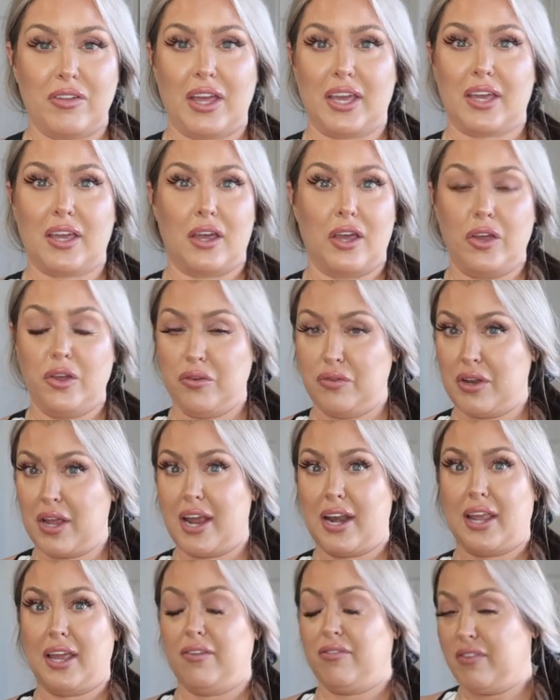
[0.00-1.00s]
like a
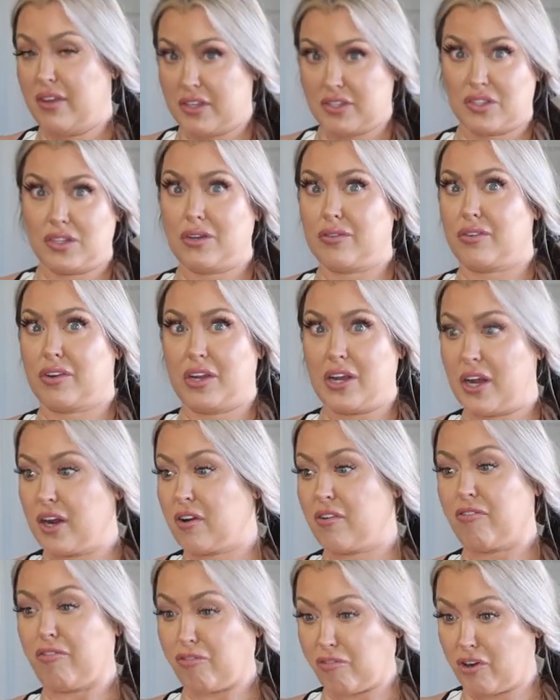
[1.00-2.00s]
hootenanny vest over
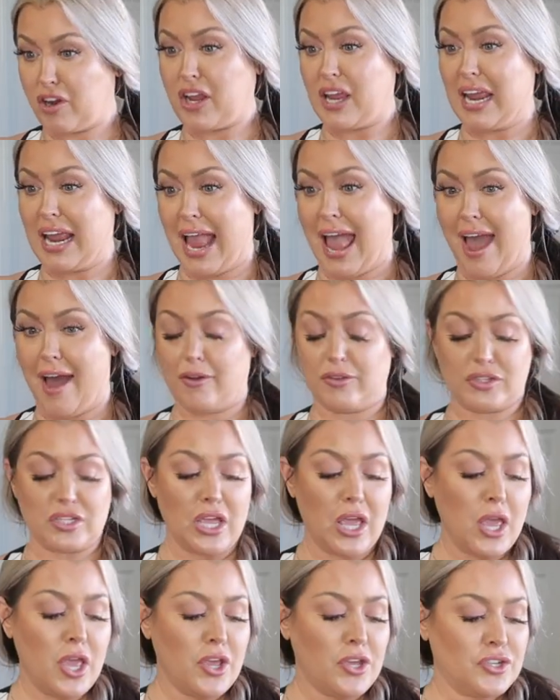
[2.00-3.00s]
here freaking out.
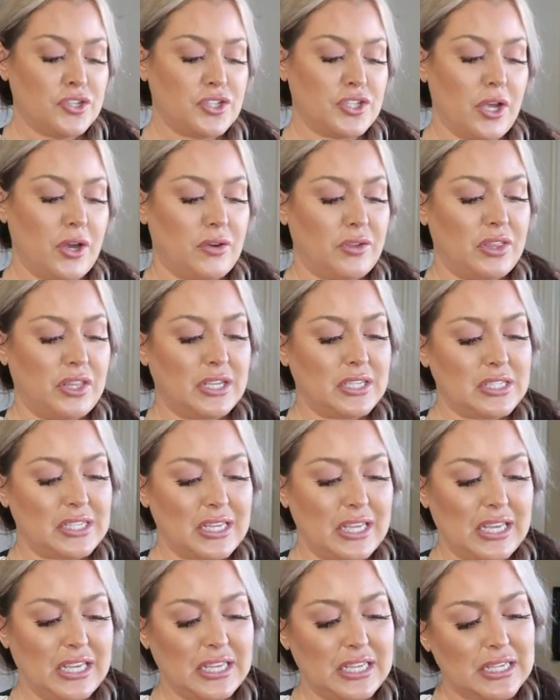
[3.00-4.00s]
So this
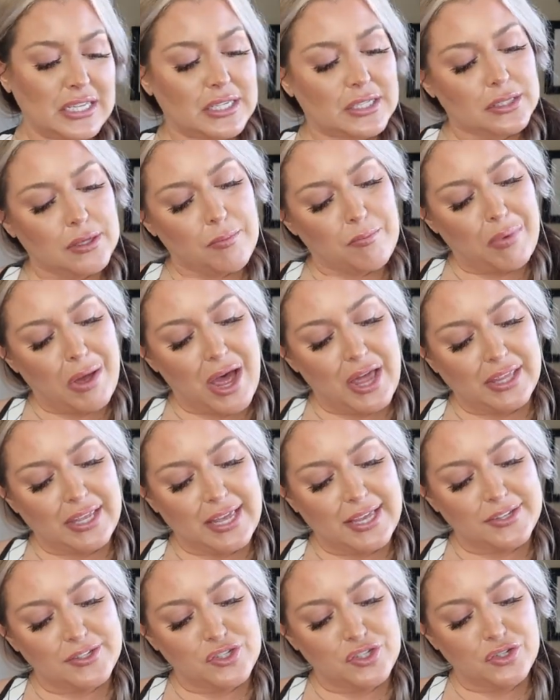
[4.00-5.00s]
is
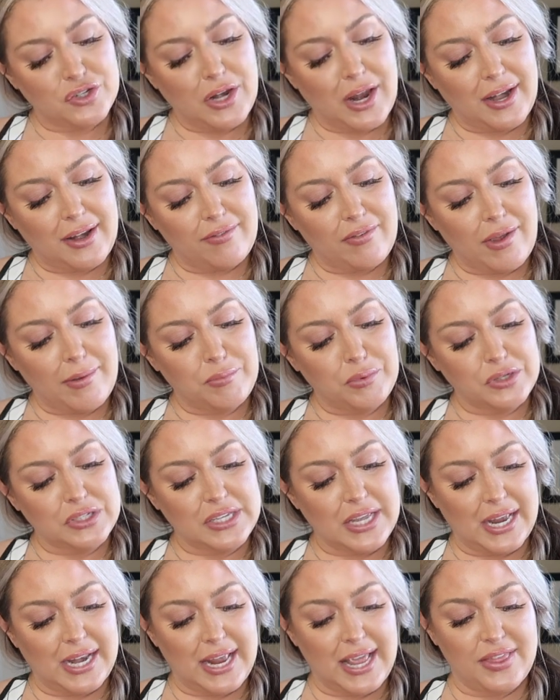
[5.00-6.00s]
polyester ninety-five
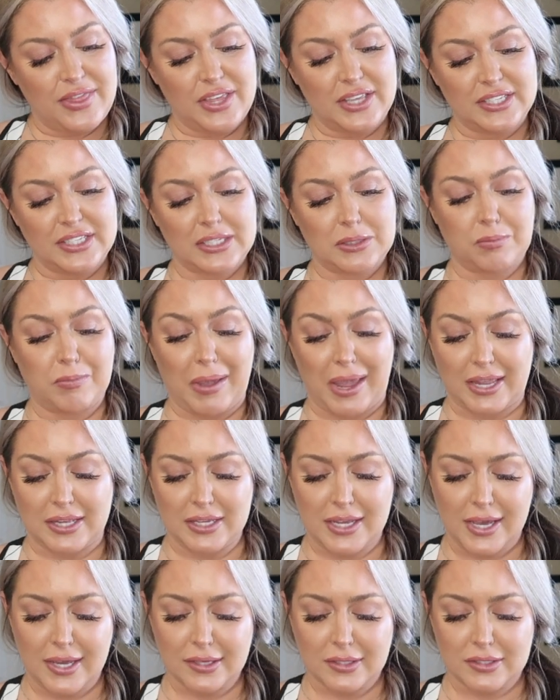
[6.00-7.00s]
percent and then
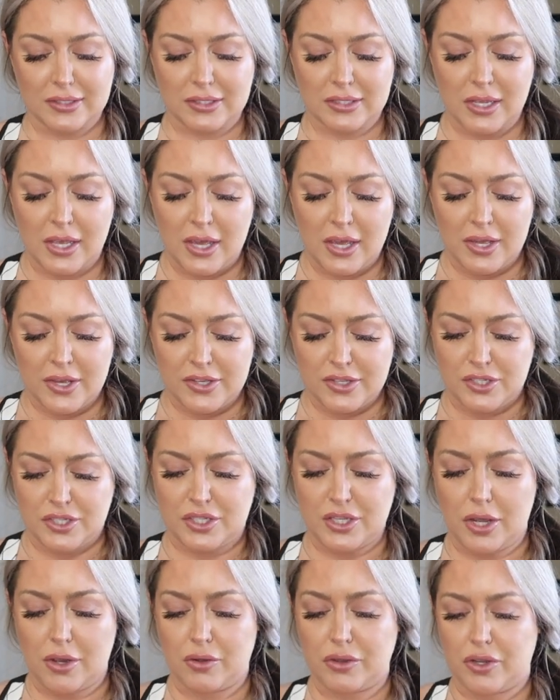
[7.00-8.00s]
spandex.
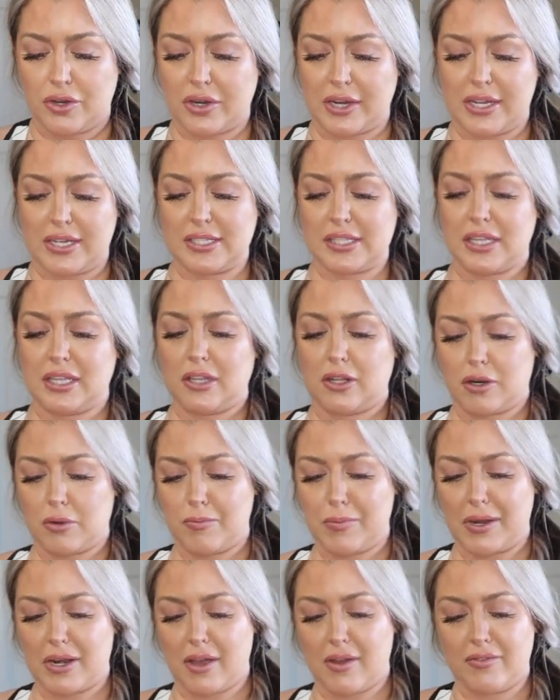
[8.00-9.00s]
So there is a little
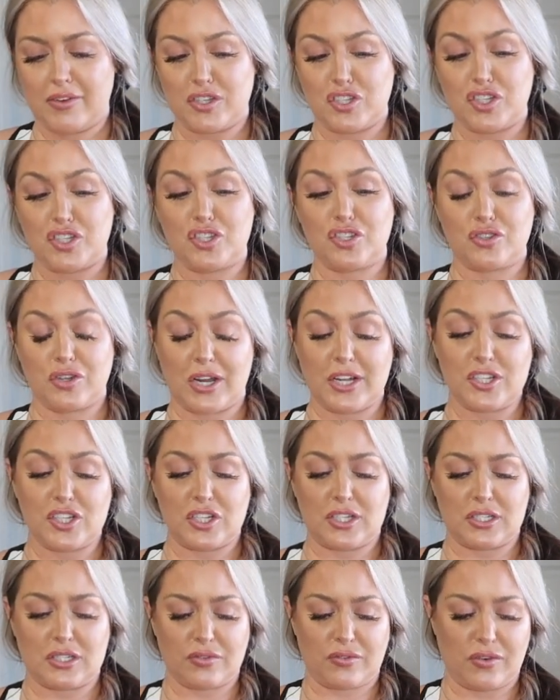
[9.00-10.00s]
bit of a stretch
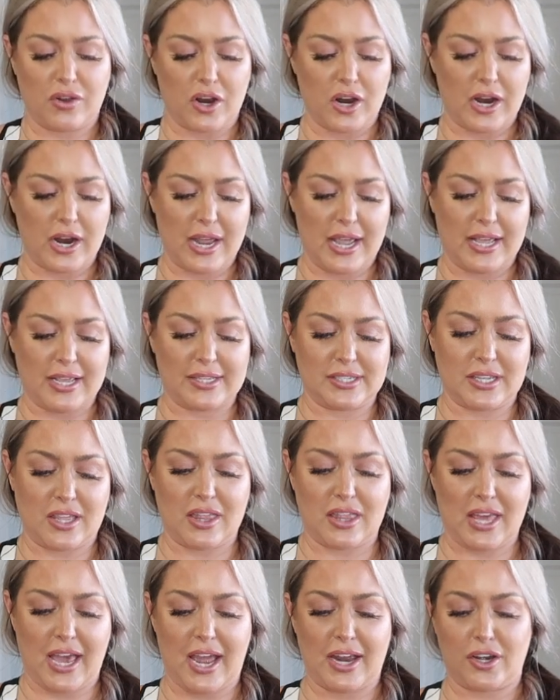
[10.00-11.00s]
as far as
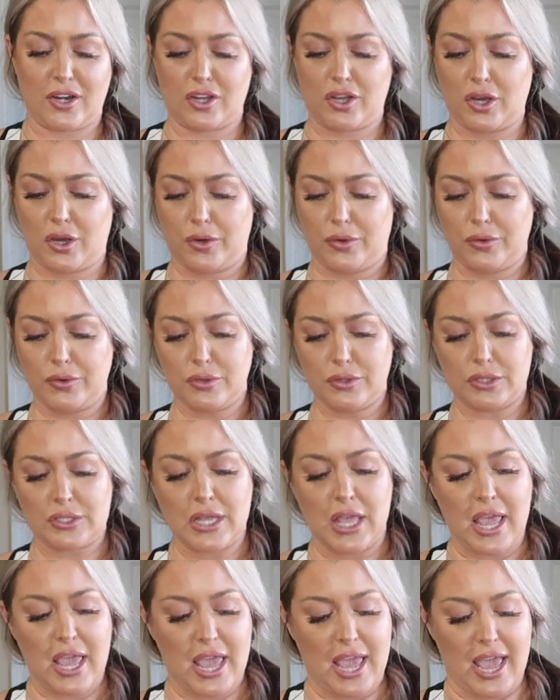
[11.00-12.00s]
that goes,
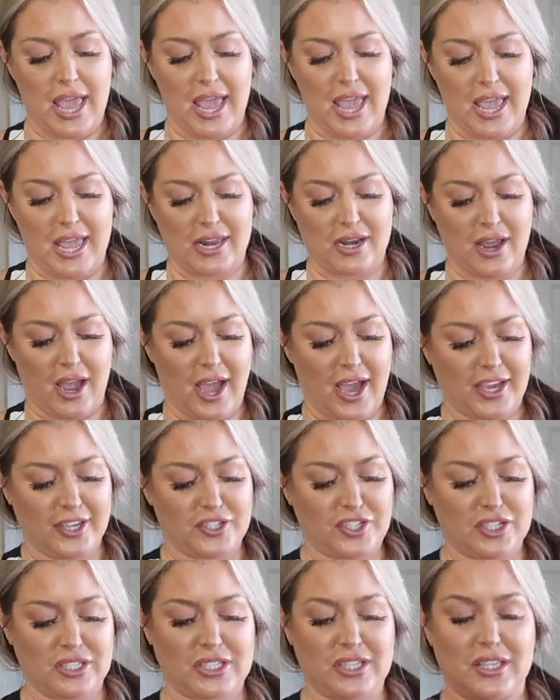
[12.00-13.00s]
and I
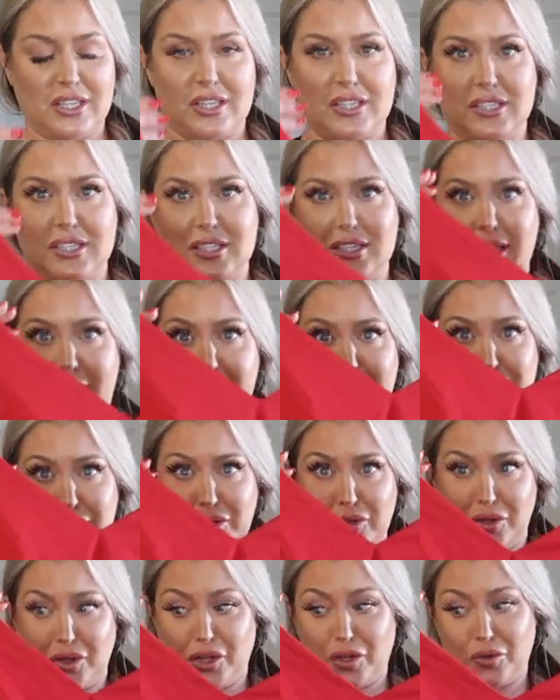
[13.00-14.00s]
just think this is
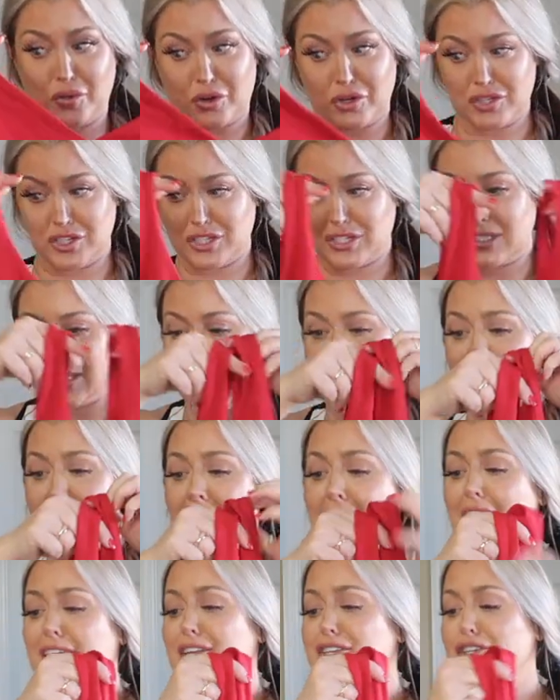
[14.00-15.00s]
absolutely gorgeous.
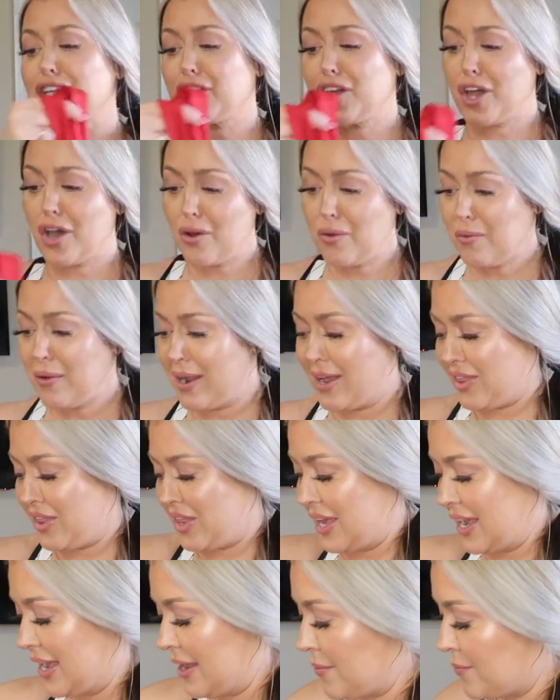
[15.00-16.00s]
And to go with
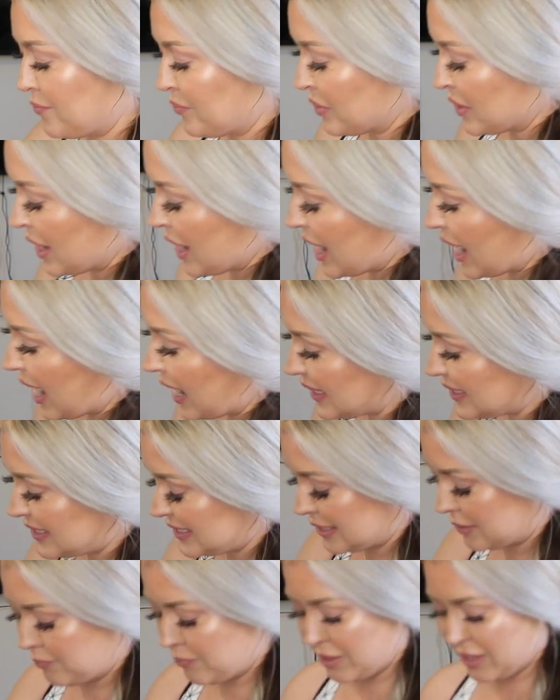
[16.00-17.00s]
it, I
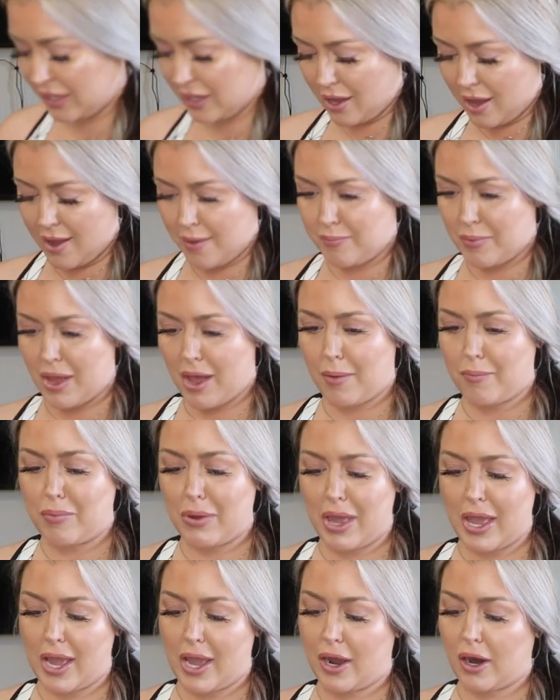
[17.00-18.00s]
did pick up a
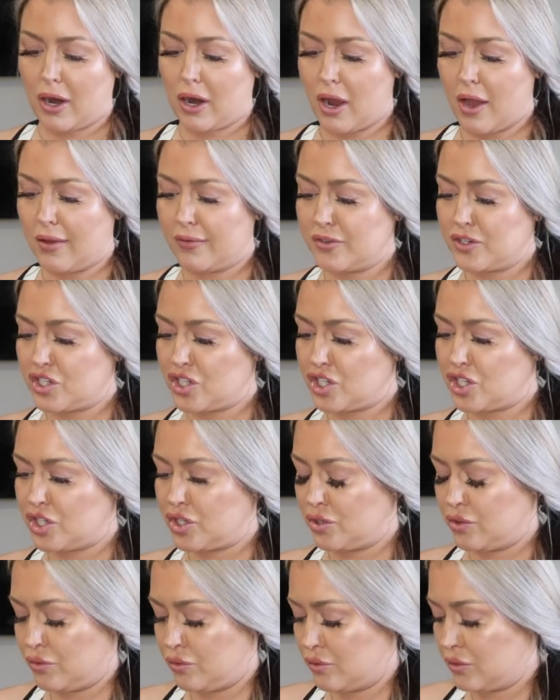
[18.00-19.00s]
pair of
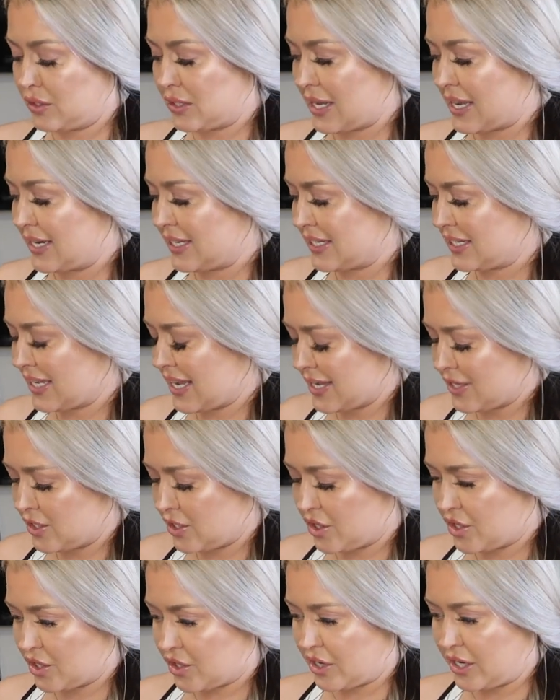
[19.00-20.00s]
shoes in a size
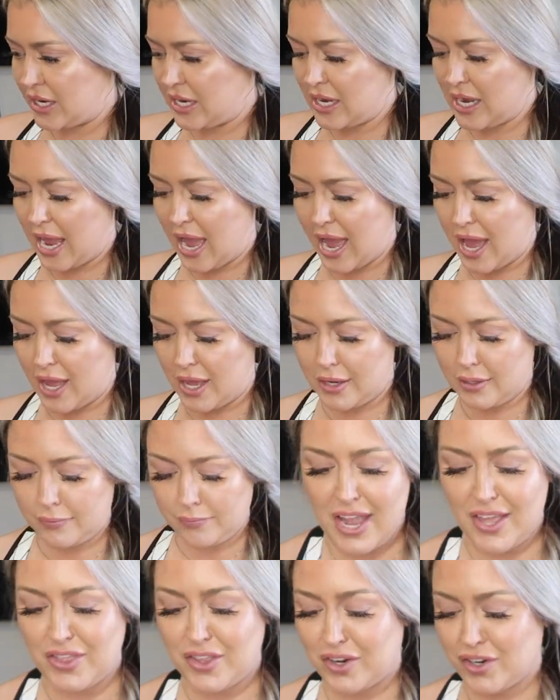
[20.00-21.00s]
thirty-nine,
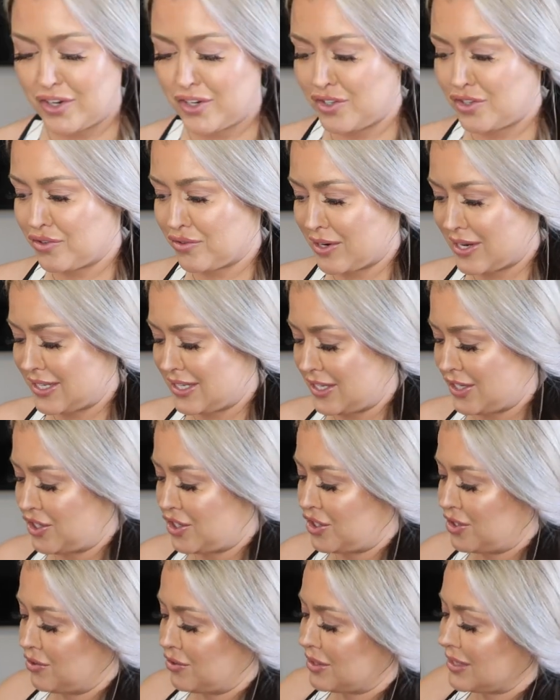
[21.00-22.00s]
and they're dressy
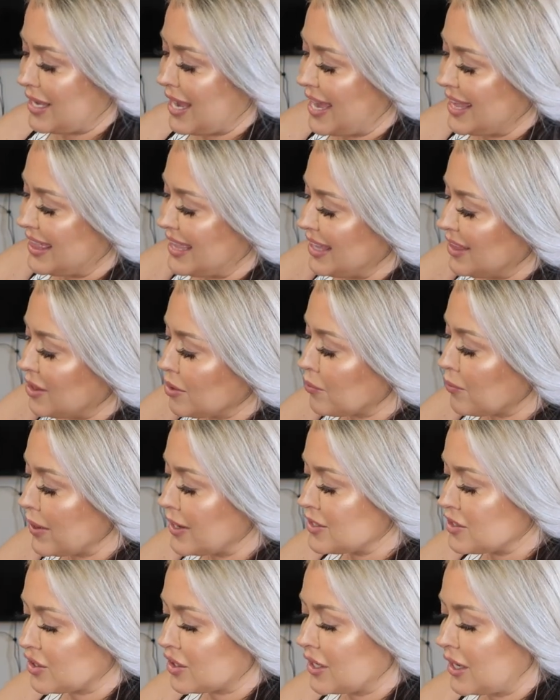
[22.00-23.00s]
shoes. I think the
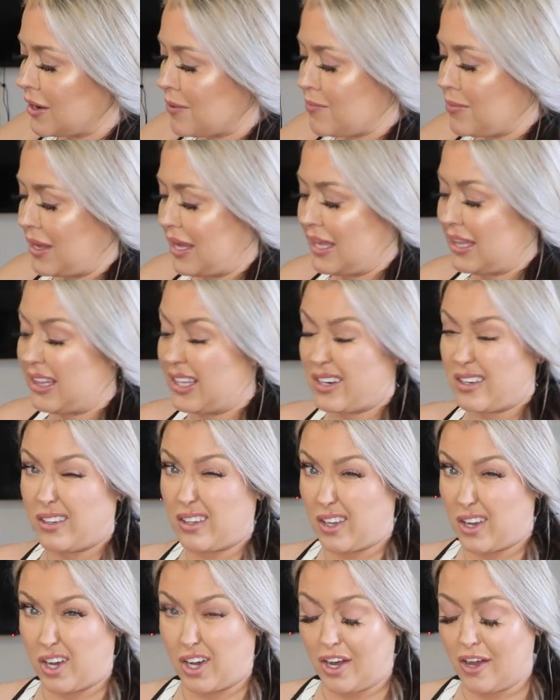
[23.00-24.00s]
reds are going to be a
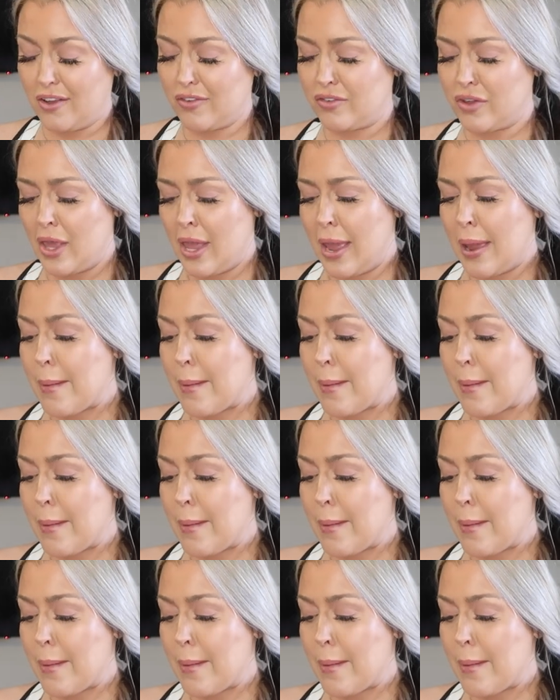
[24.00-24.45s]
little off,